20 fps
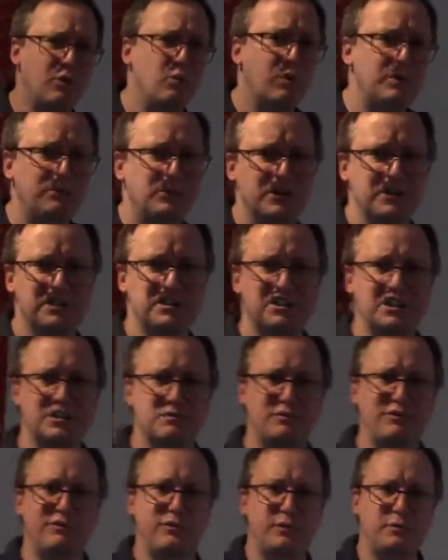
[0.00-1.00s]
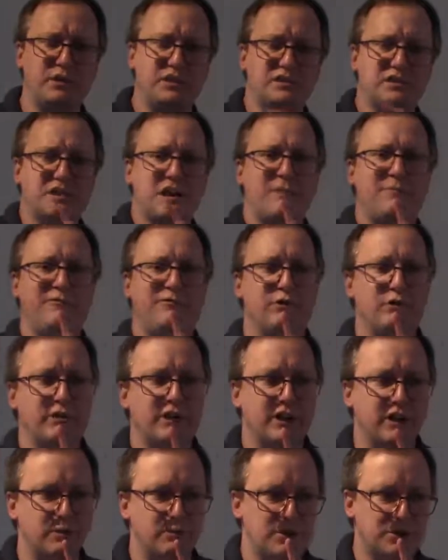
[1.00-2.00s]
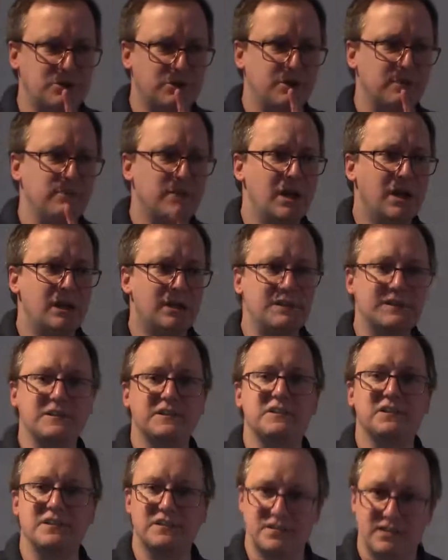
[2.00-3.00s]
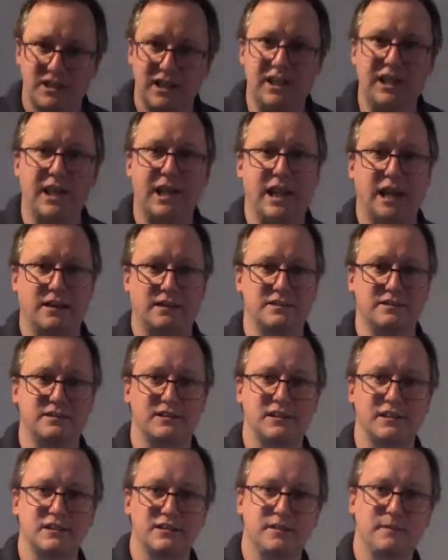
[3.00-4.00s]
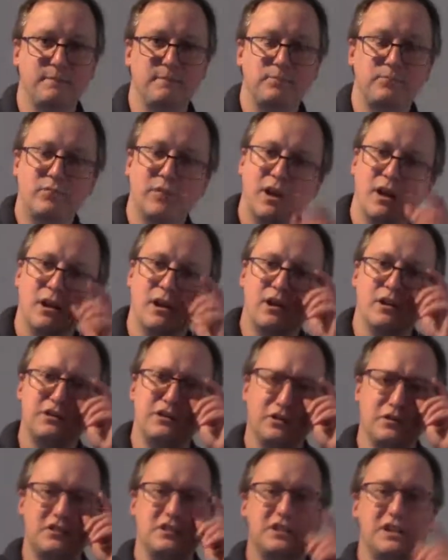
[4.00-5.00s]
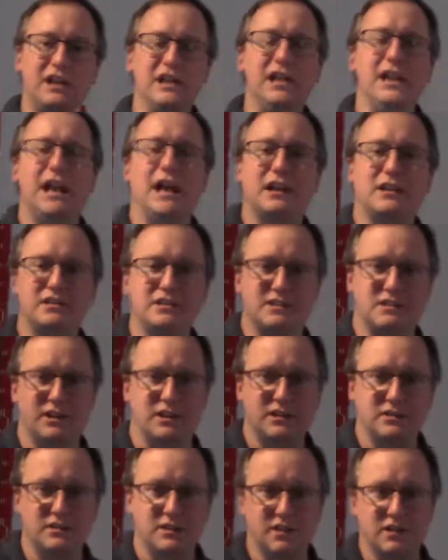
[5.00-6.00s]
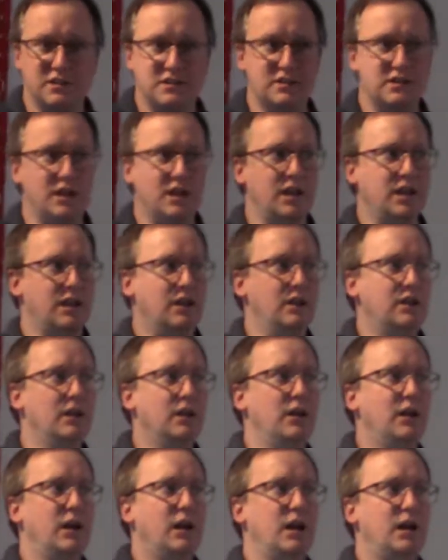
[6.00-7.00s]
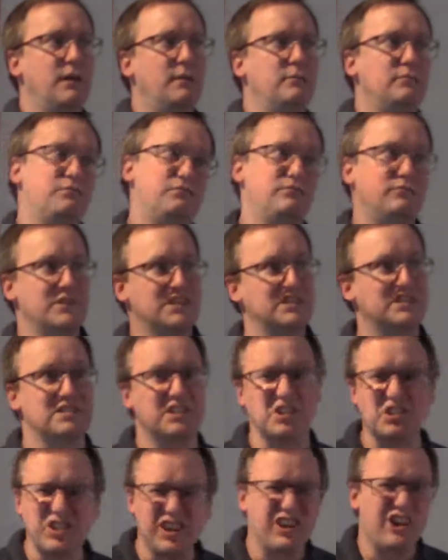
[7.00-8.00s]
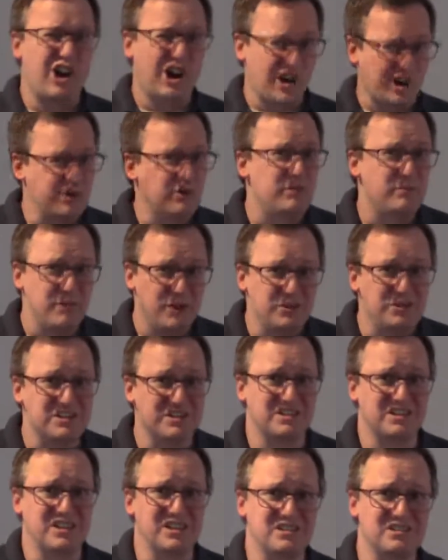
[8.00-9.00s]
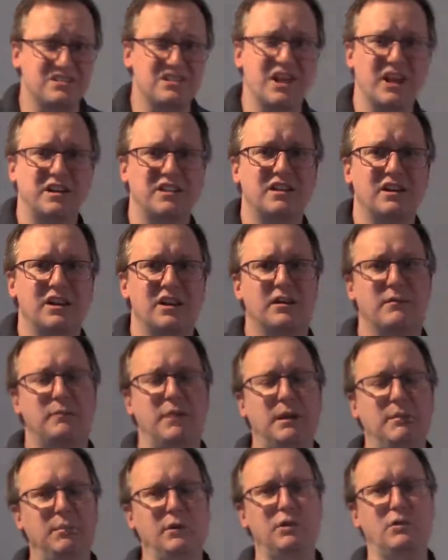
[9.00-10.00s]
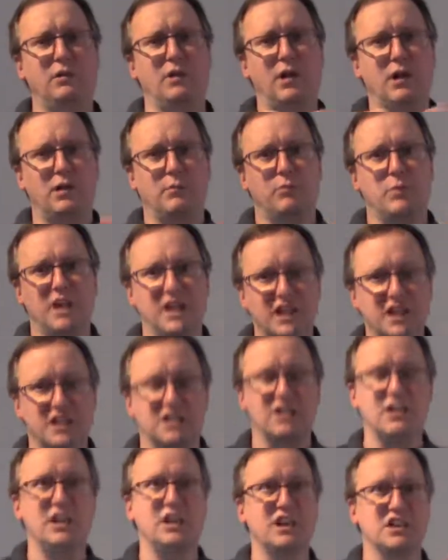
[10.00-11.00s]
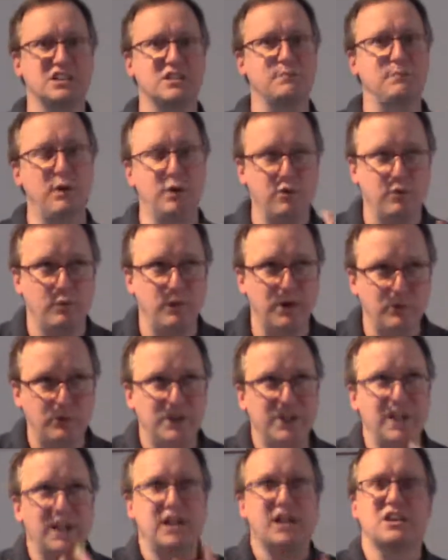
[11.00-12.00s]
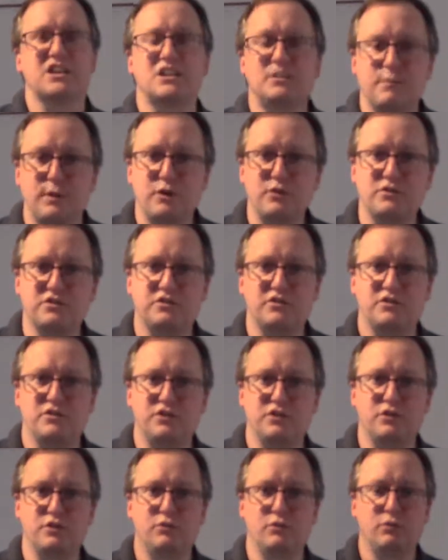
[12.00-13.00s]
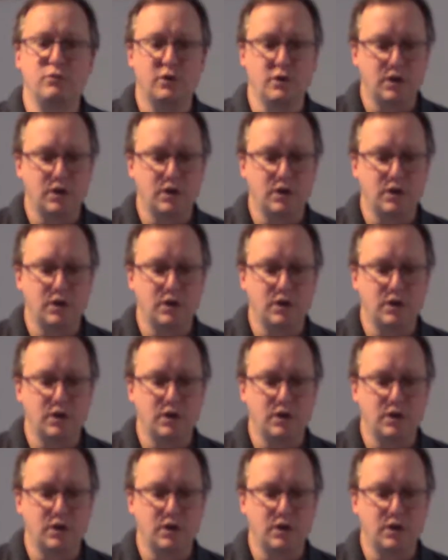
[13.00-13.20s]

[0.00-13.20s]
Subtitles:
one more disease before we stop for intermission. This is celiac disease. So celiac disease is essentially an autoimmune disease that people when they get exposed to